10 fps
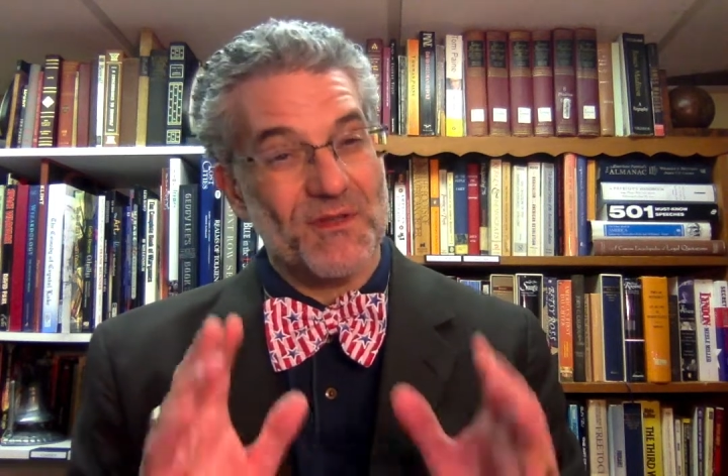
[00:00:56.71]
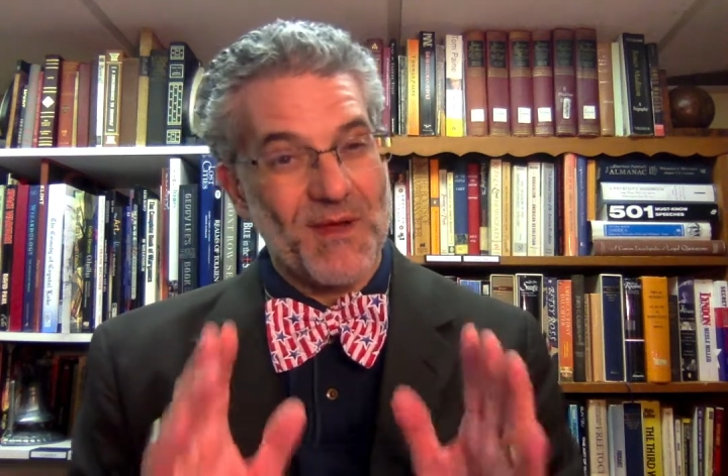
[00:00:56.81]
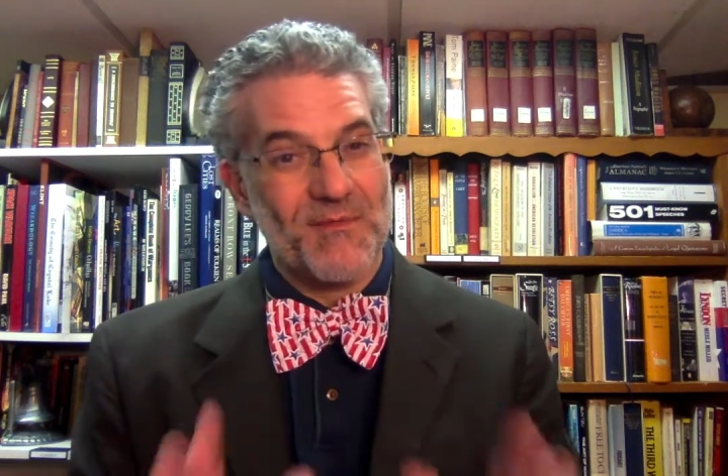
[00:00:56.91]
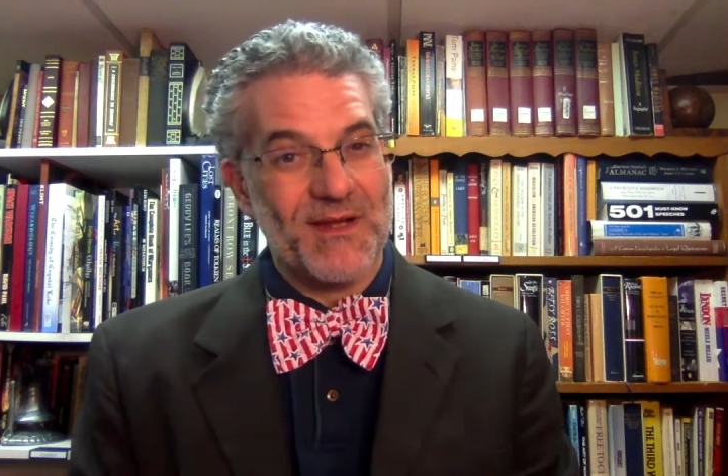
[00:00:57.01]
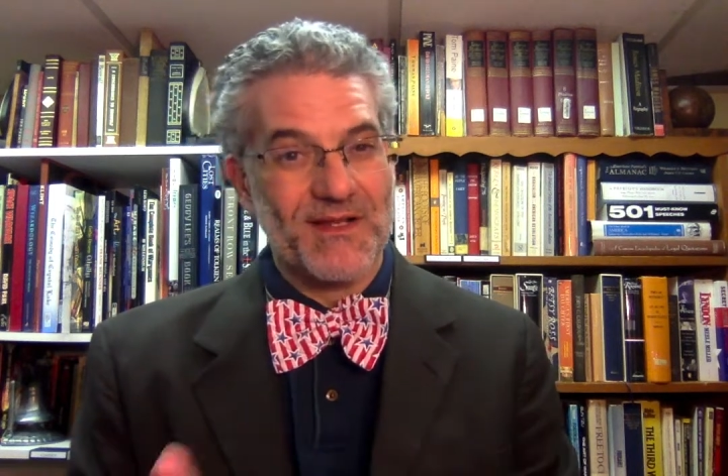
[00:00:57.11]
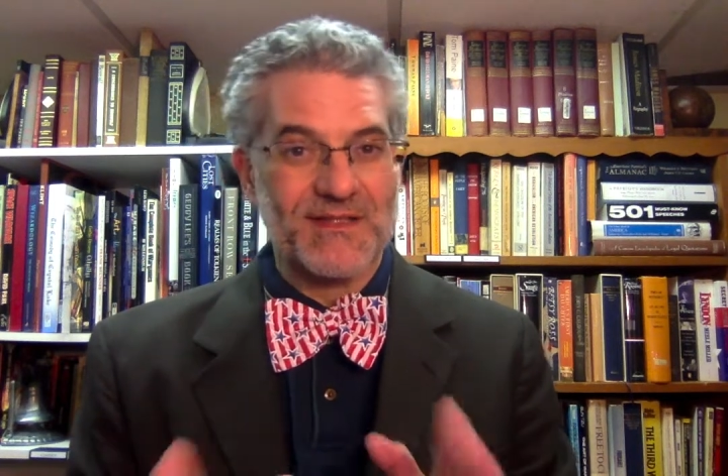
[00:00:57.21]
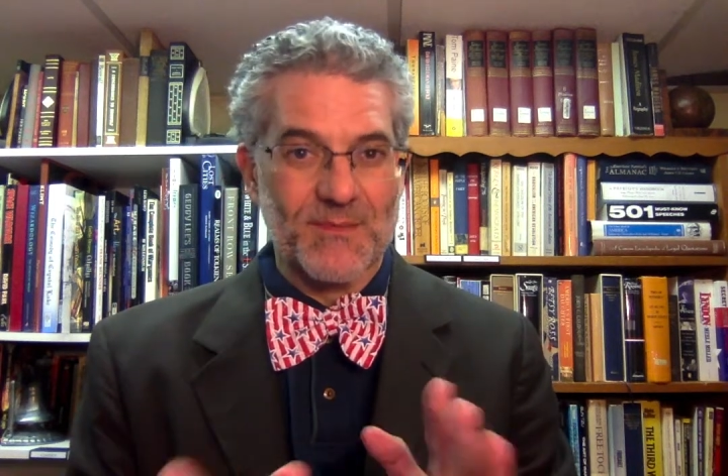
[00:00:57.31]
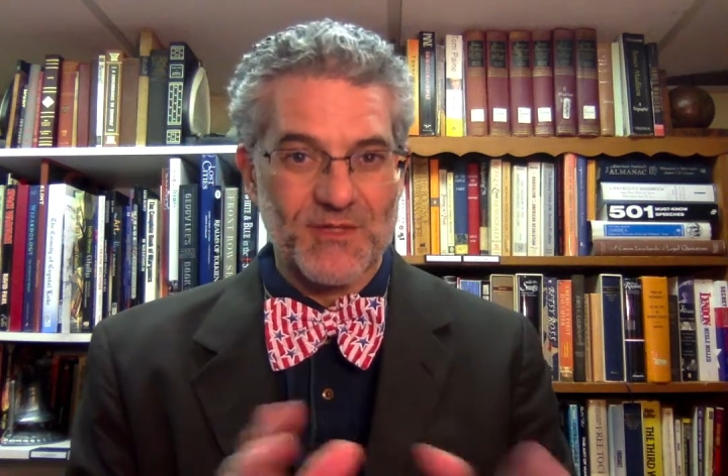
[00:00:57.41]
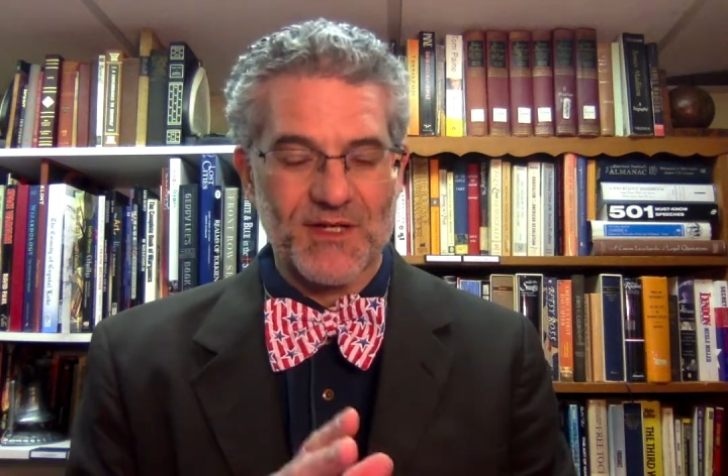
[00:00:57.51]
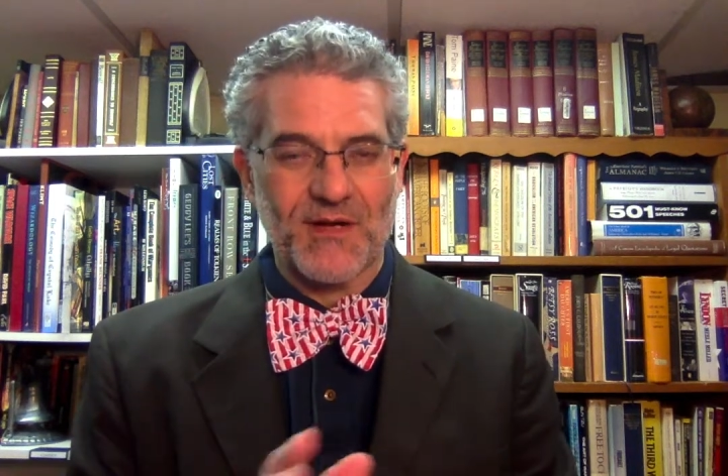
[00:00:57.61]
there may have been an
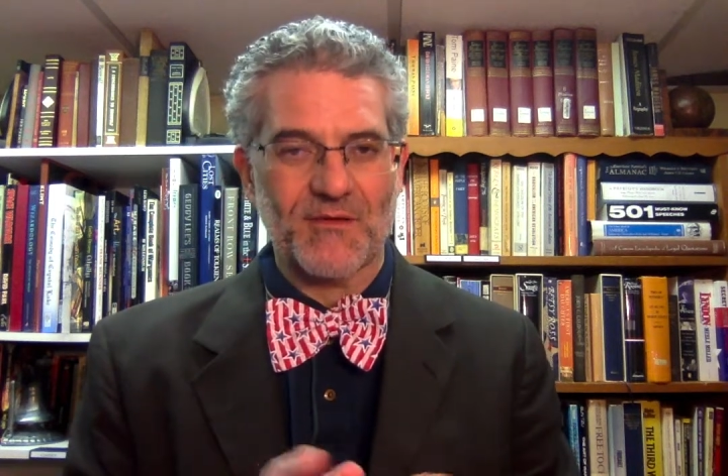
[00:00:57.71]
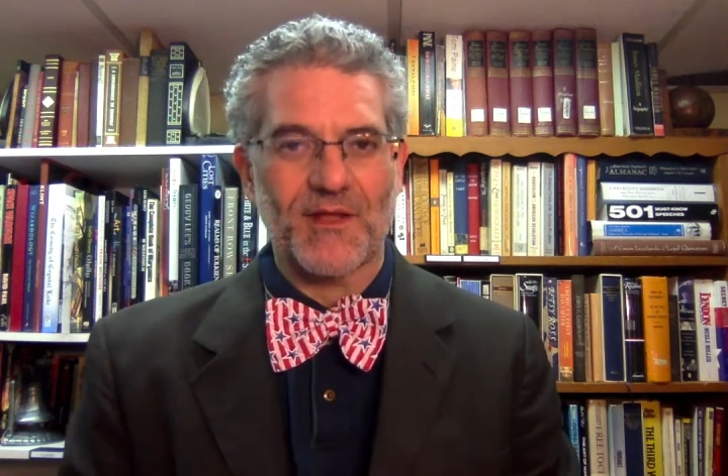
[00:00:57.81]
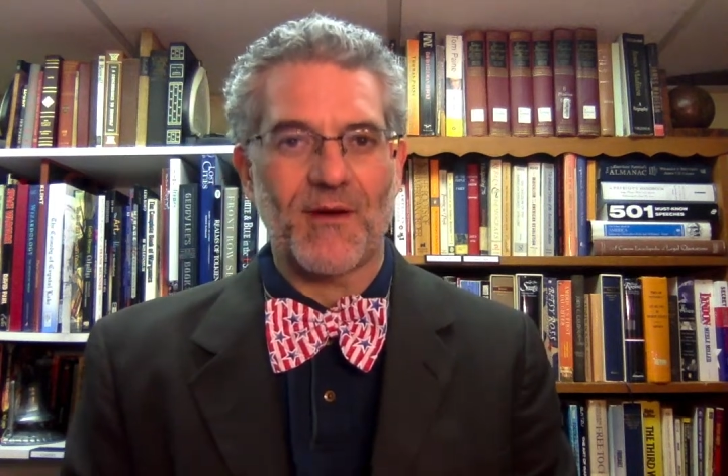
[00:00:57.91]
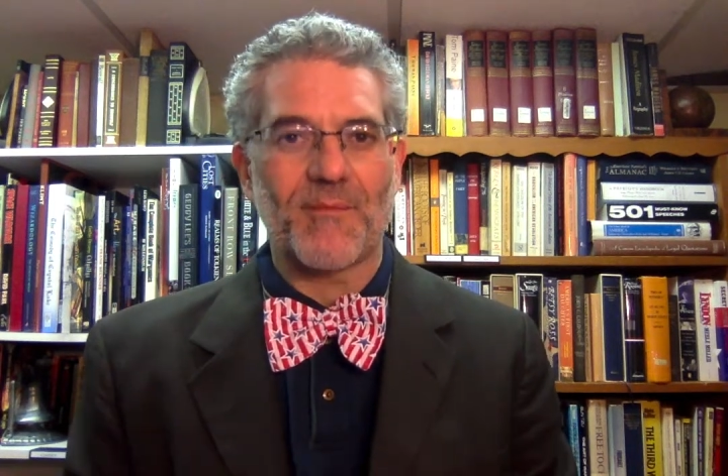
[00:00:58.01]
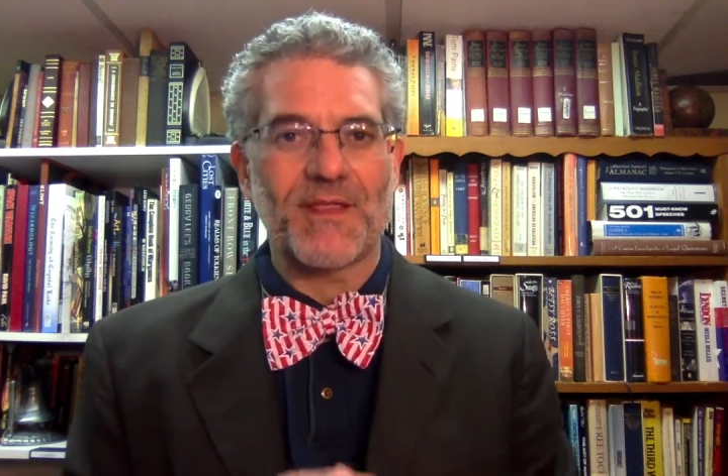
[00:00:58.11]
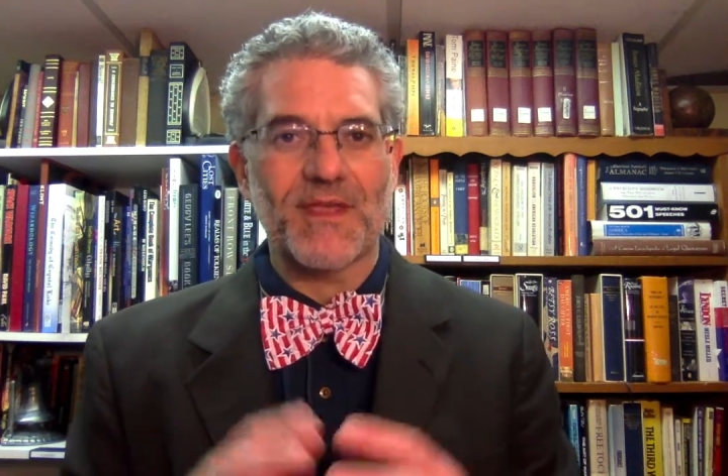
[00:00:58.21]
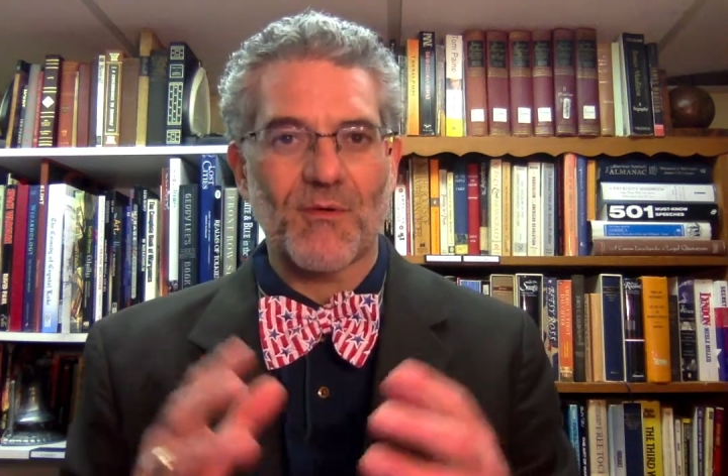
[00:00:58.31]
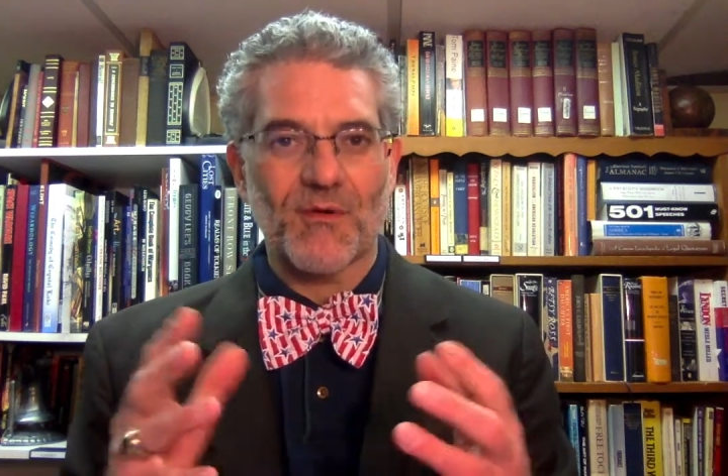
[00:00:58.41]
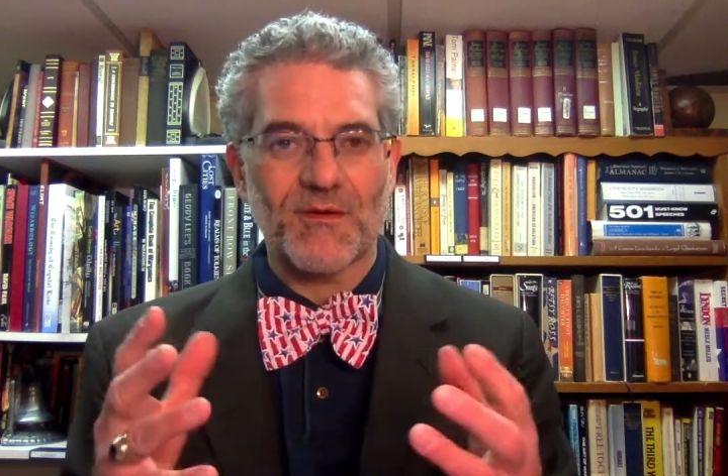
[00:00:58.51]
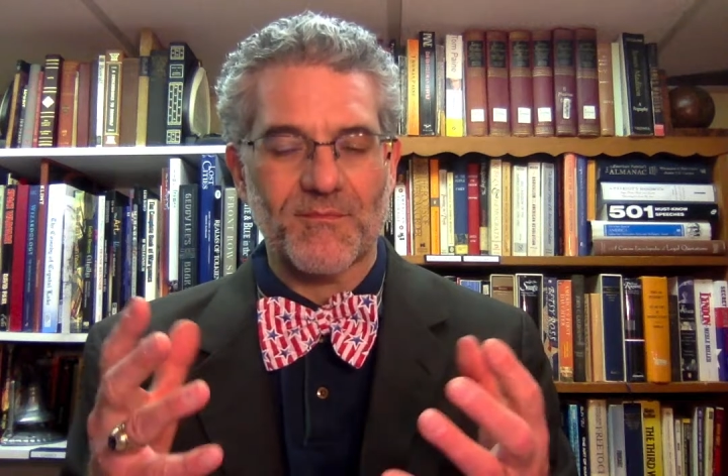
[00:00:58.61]
exception here or there, but there
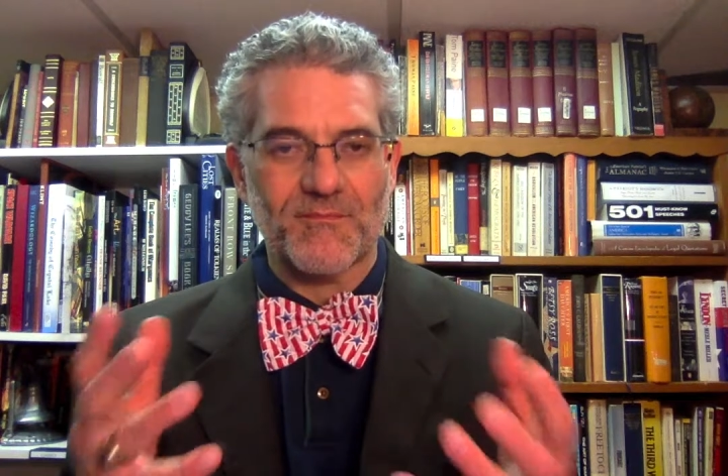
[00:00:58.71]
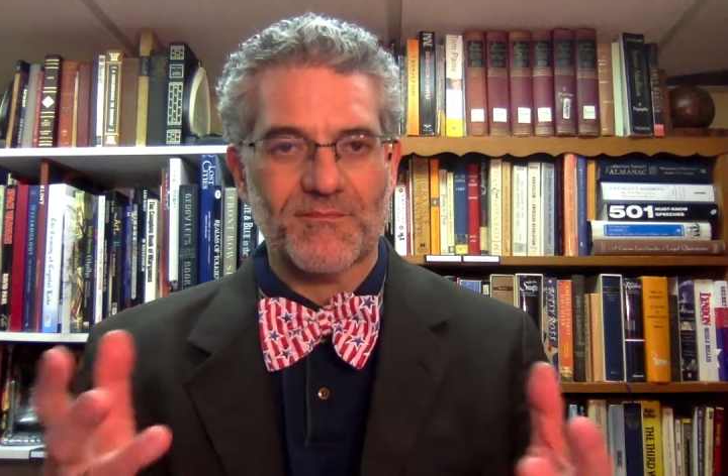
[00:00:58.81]
were